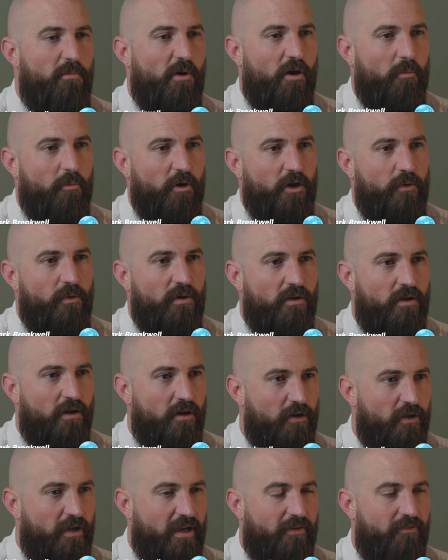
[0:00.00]
is Mark Bragwell.
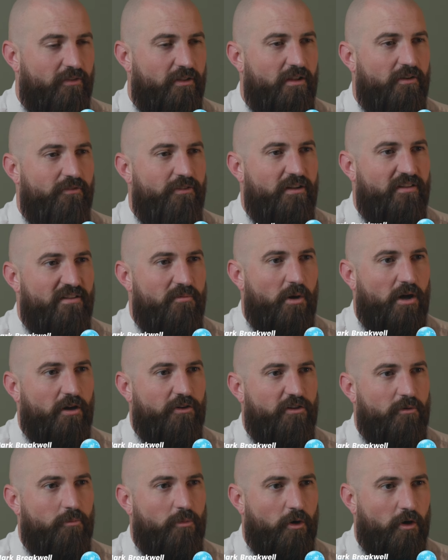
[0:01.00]
I look after the Affinity
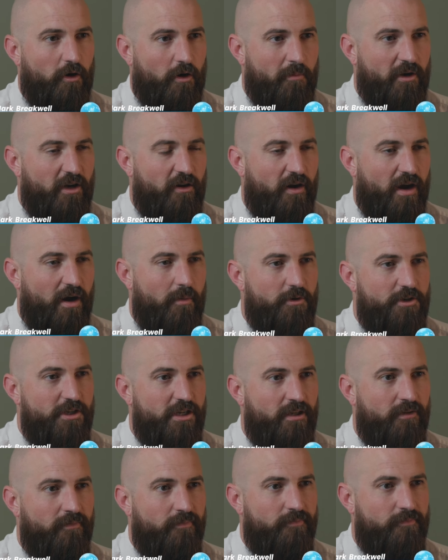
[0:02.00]
Partnership program here at
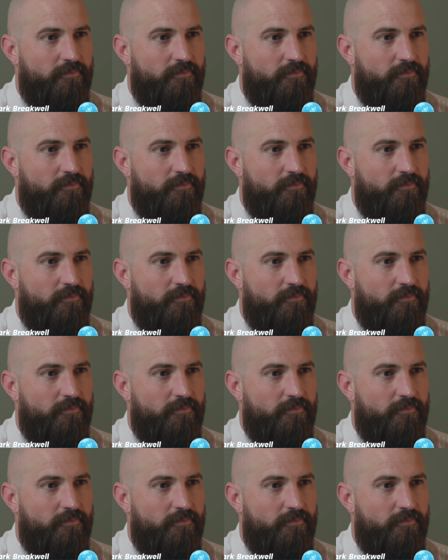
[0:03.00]
Apogee.